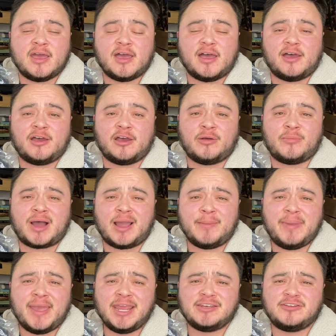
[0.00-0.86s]
I
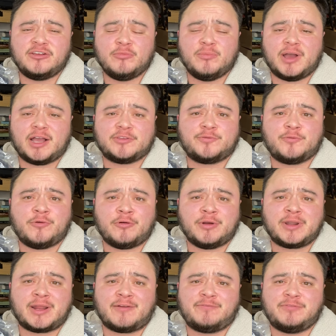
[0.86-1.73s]
paid $2 for it
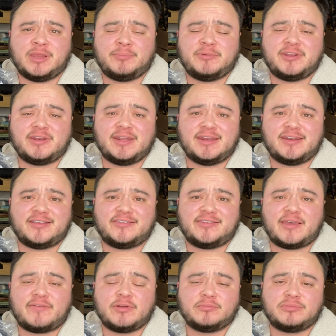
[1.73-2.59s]
and I flipped it into
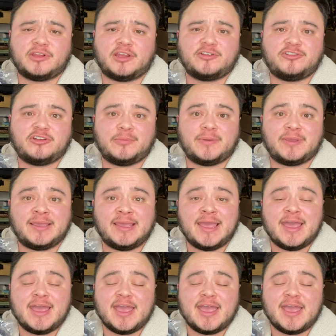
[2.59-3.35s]
$7 plus shipping.